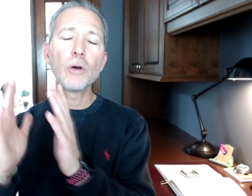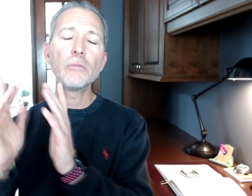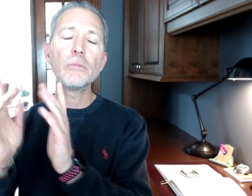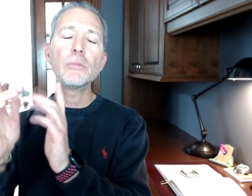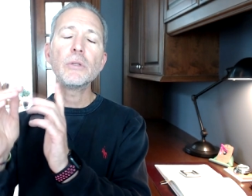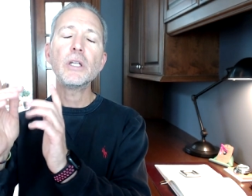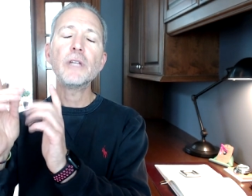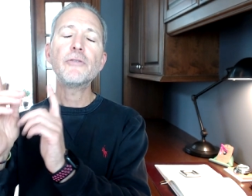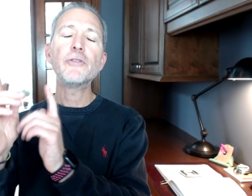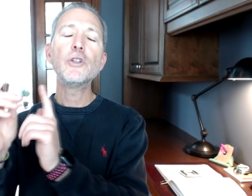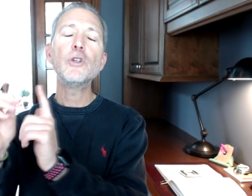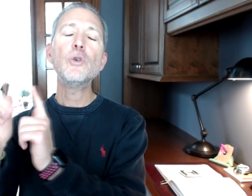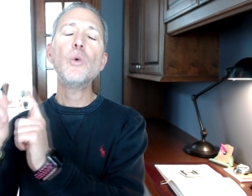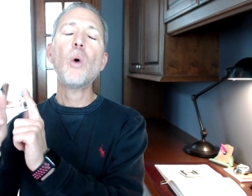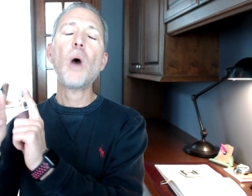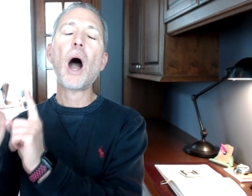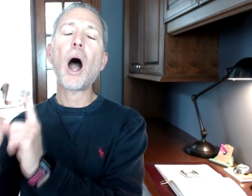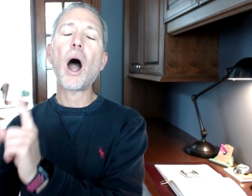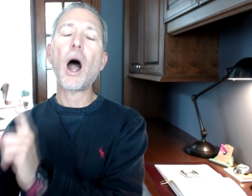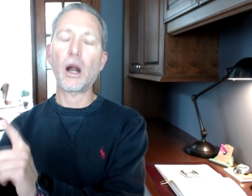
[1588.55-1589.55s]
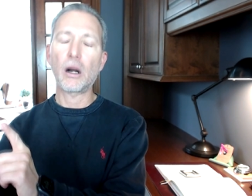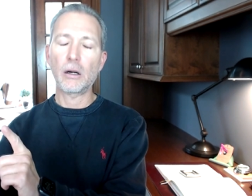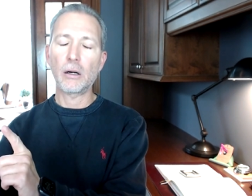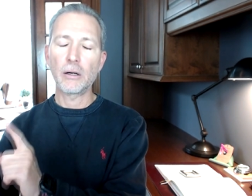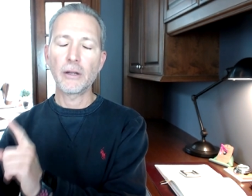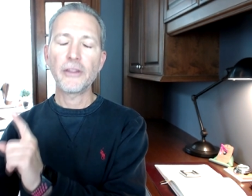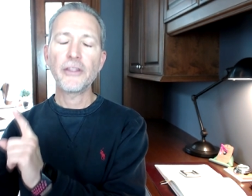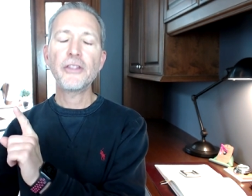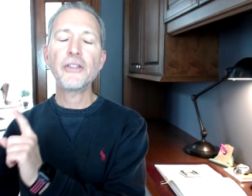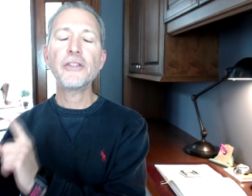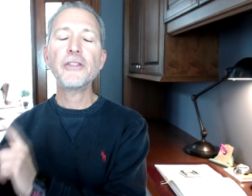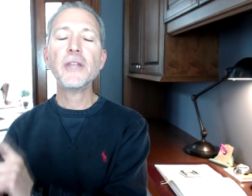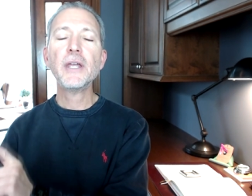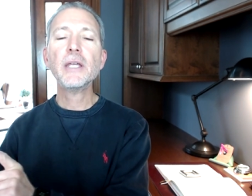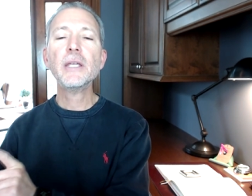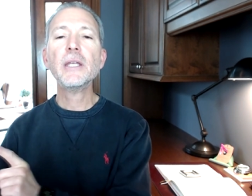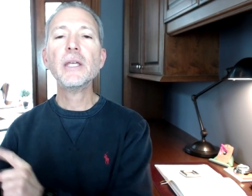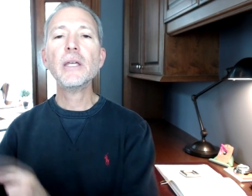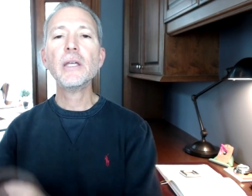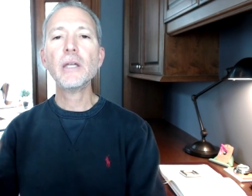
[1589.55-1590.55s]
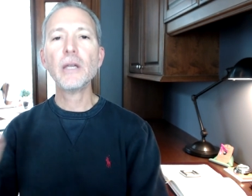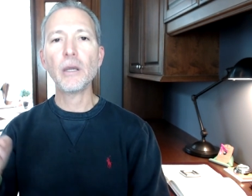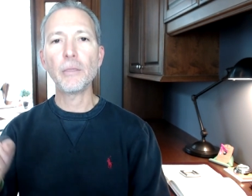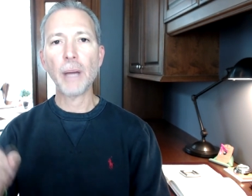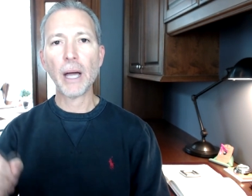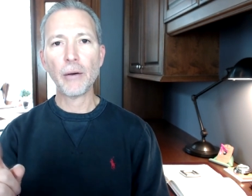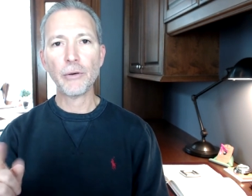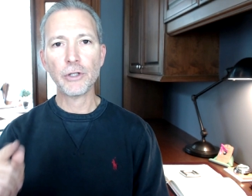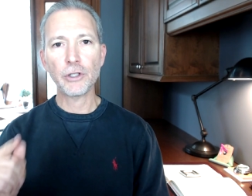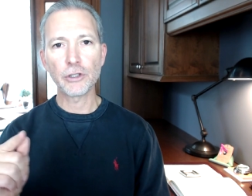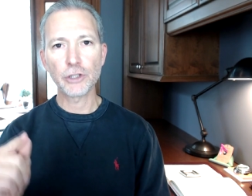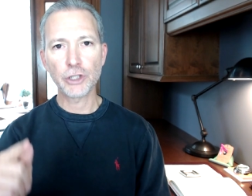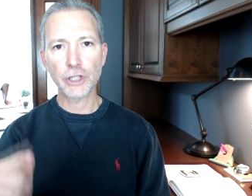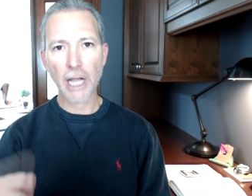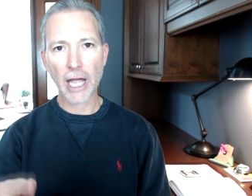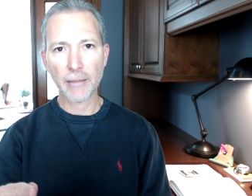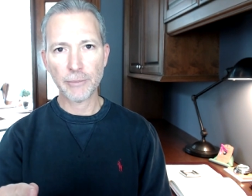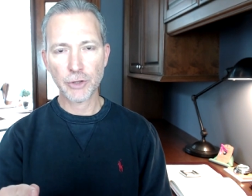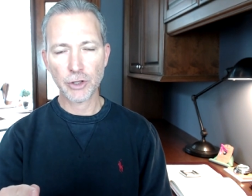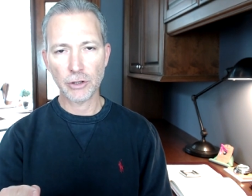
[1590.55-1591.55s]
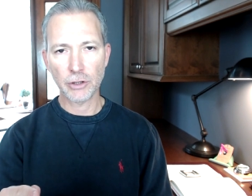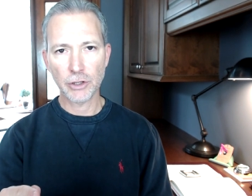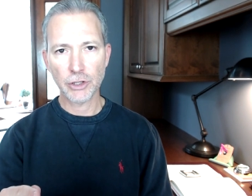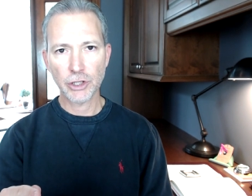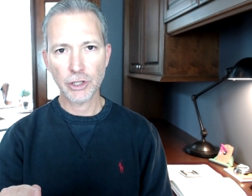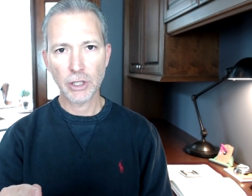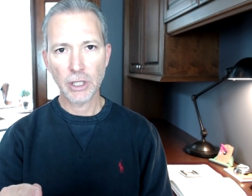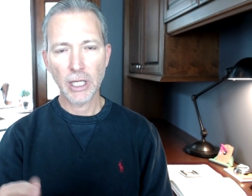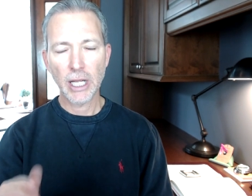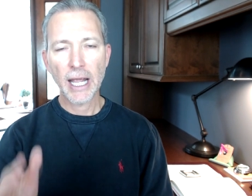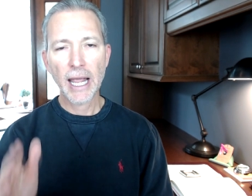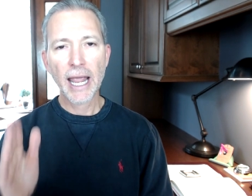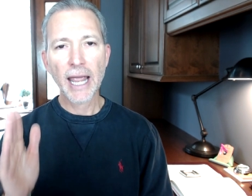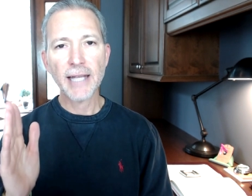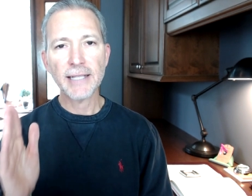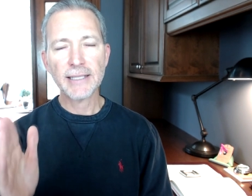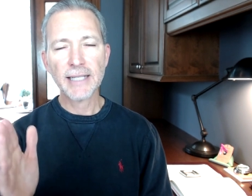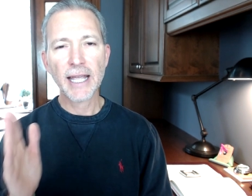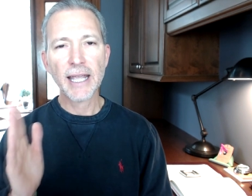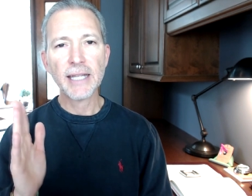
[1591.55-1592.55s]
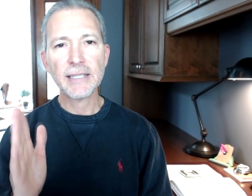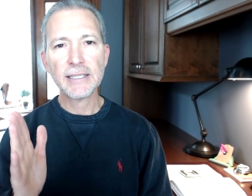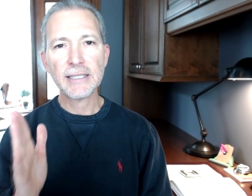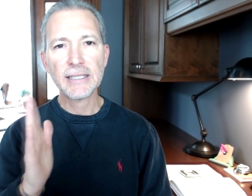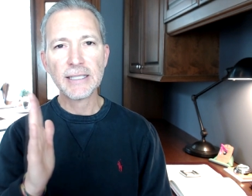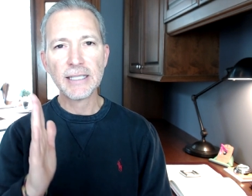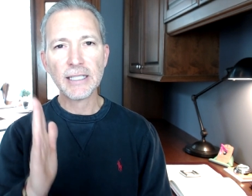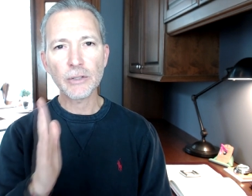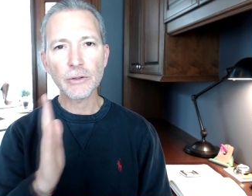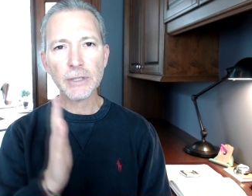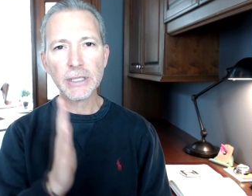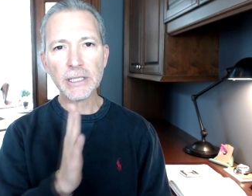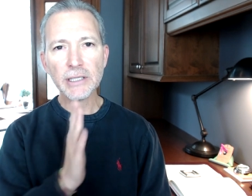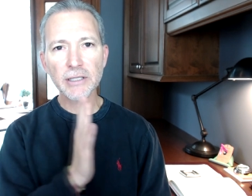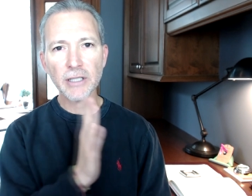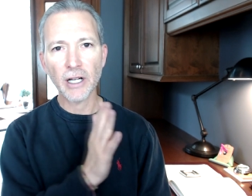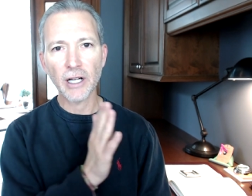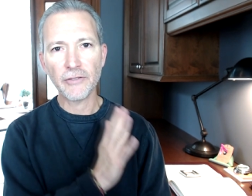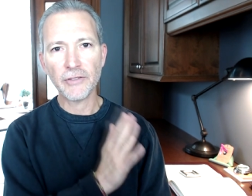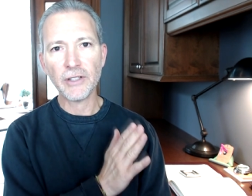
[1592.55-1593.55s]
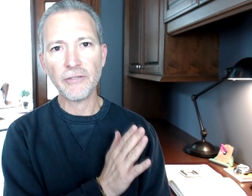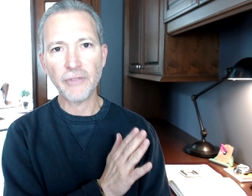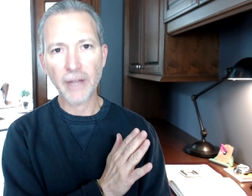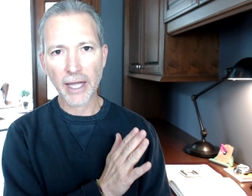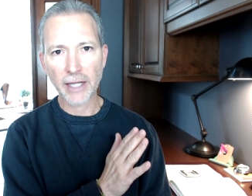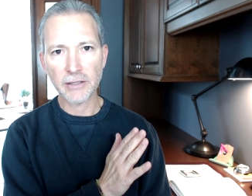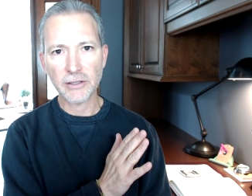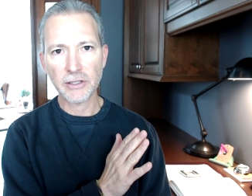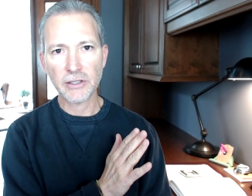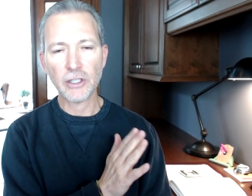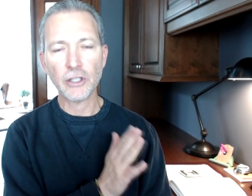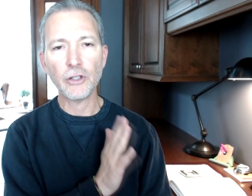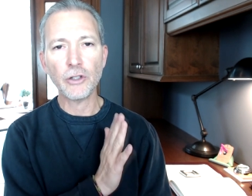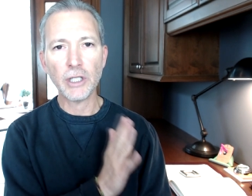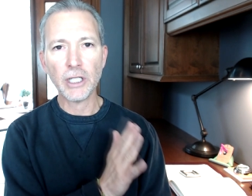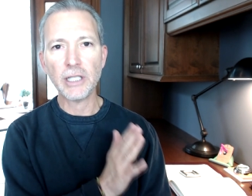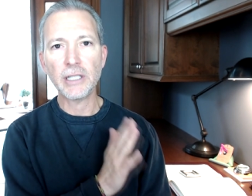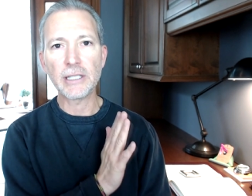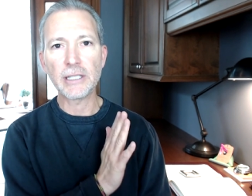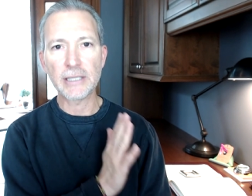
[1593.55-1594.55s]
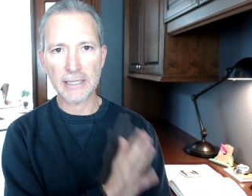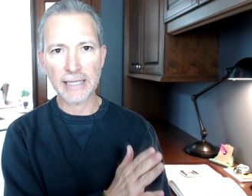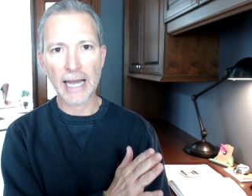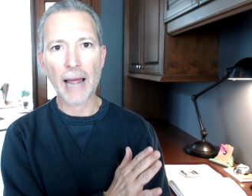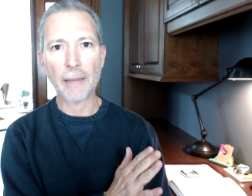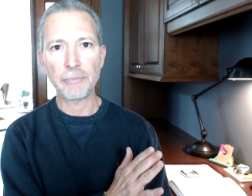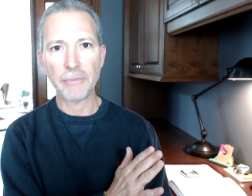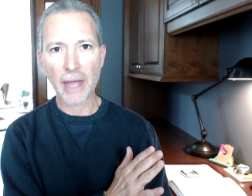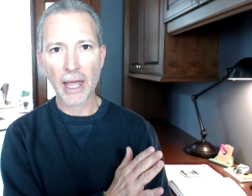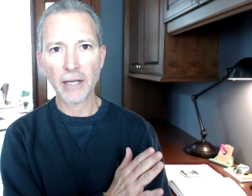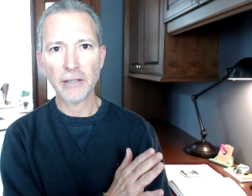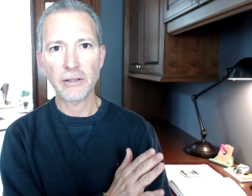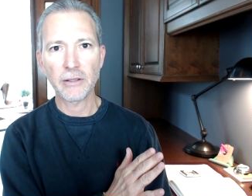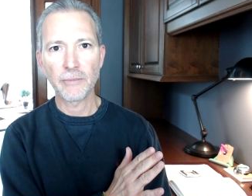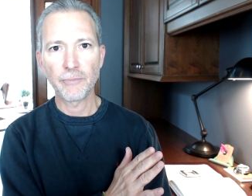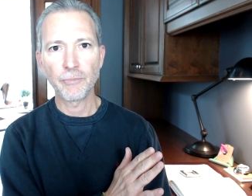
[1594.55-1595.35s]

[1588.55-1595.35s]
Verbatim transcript: if you are thinking about your job search as a series of events, you need to stop that.